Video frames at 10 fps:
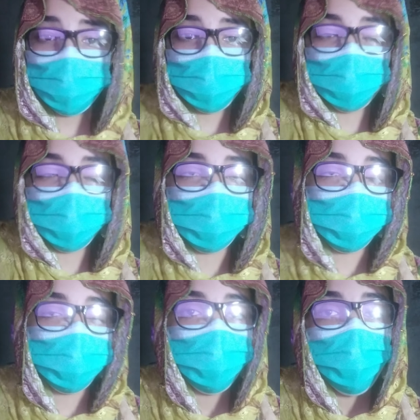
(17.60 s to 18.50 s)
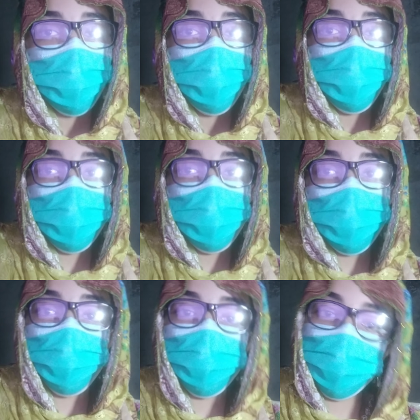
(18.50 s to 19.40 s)
freelancing.
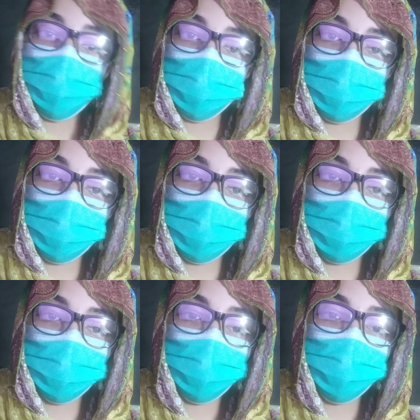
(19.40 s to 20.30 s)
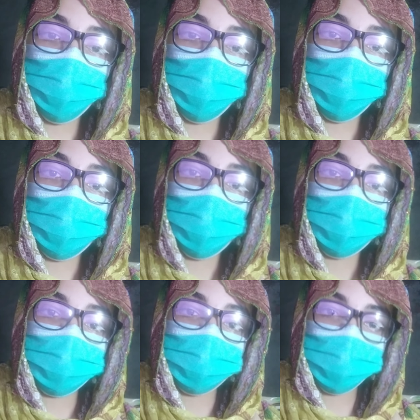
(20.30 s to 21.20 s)
So I'm going to cover the
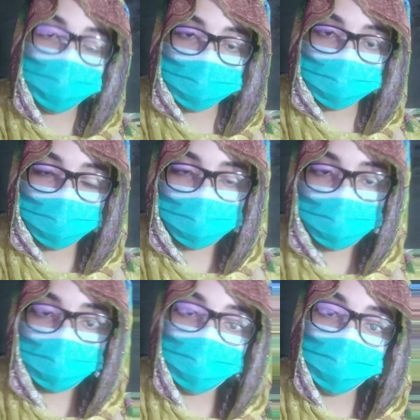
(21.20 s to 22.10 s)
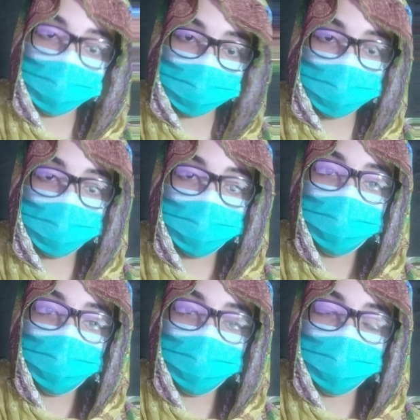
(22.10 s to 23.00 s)
point what is traditional and
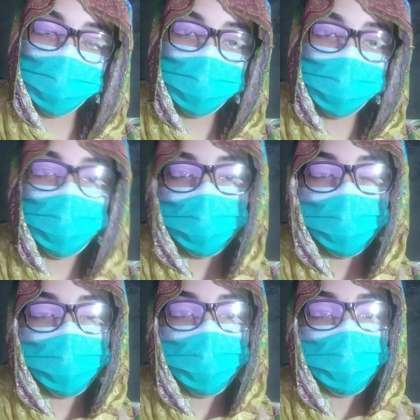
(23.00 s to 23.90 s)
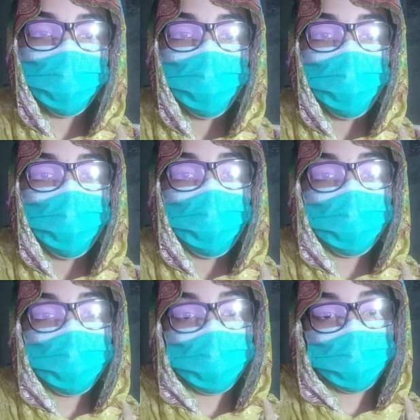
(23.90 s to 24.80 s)
non-traditional marketplace,
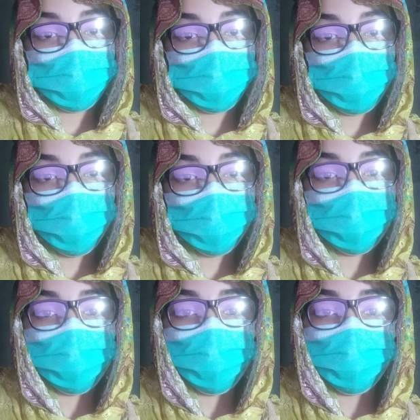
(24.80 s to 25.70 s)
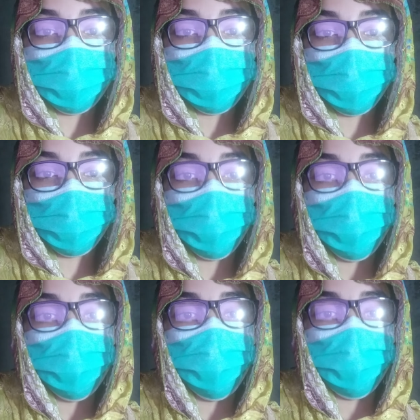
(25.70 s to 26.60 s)
that how can we start
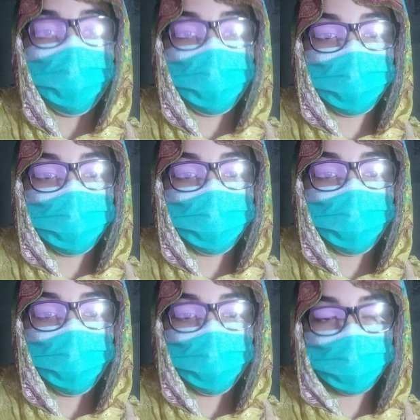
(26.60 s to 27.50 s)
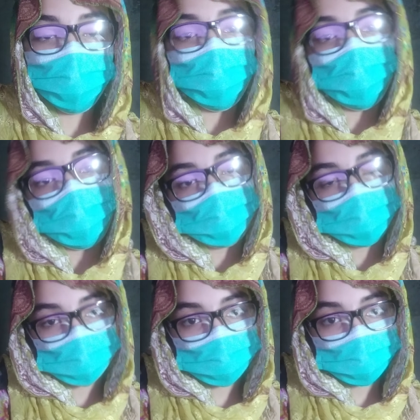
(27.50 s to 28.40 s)
our career as a
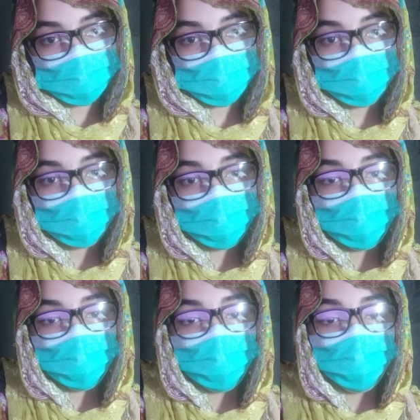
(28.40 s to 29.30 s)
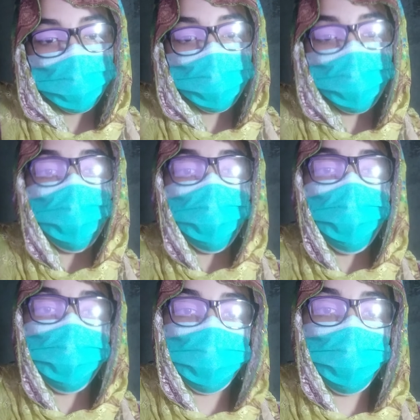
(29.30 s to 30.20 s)
freelancer. What are
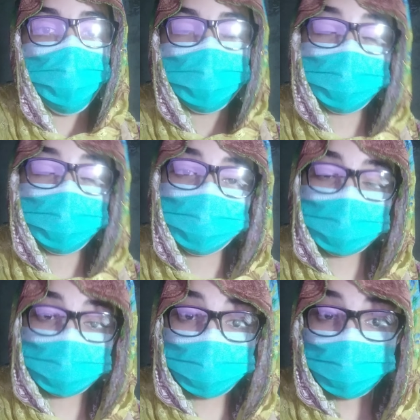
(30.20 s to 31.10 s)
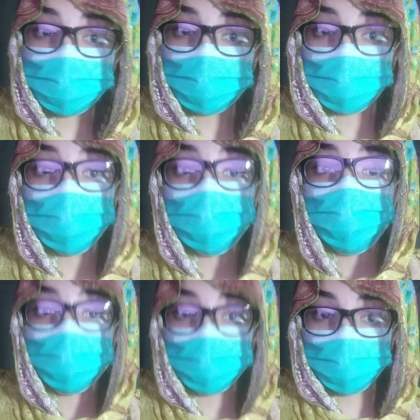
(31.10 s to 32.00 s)
the top 10 skills we need to
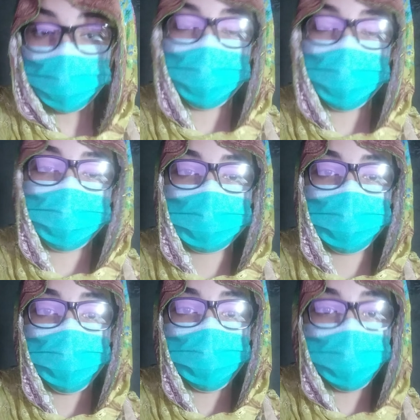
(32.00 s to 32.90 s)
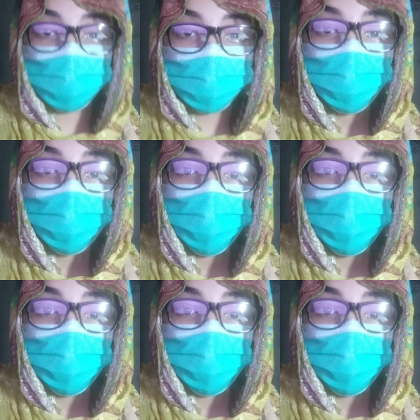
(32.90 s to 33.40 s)
know or we need to learn